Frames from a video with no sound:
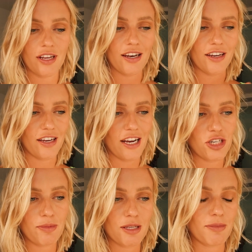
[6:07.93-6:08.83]
And it
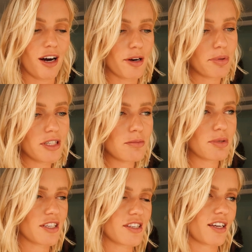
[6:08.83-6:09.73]
actually makes my heart bleed,
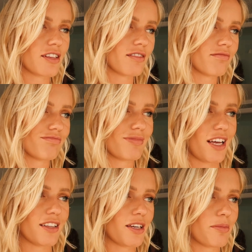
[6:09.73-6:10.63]
because I
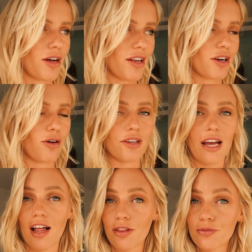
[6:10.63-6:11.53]
think about like all the
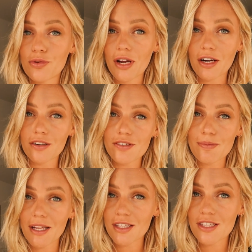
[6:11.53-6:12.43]
health food I could have
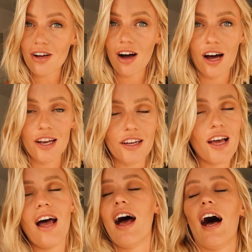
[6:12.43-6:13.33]
spent this on, and
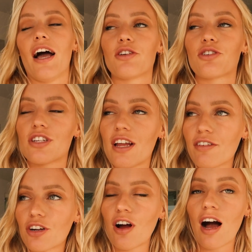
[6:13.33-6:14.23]
I usually
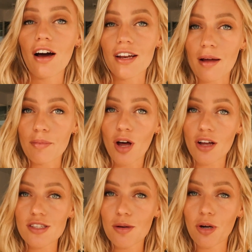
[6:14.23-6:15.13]
never go out, and I'm
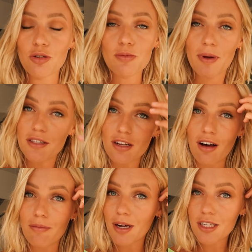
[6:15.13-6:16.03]
not someone who spends a
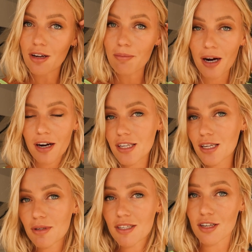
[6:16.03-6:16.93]
lot of money on
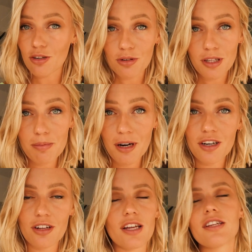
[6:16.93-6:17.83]
partying because I don't really party
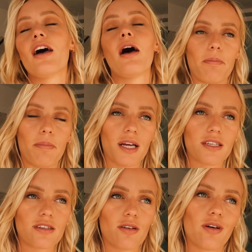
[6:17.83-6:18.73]
a lot.
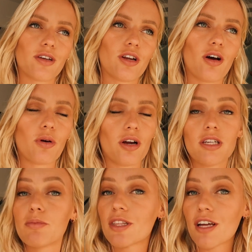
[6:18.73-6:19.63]
But you know, we're on
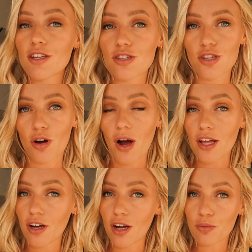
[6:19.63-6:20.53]
Ibiza, so I
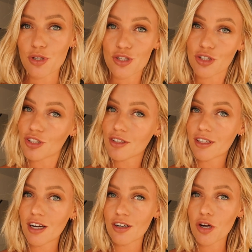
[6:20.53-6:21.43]
thought we should, you
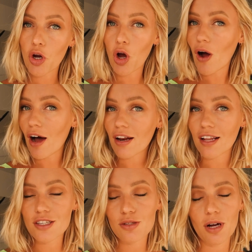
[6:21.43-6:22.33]
know, go out
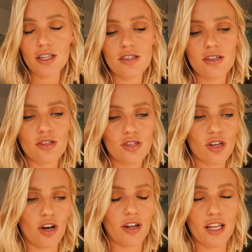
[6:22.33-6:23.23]
at least once.
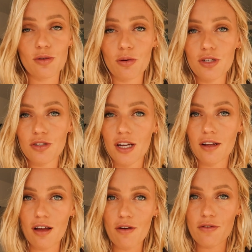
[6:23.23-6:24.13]
So that's what we're doing.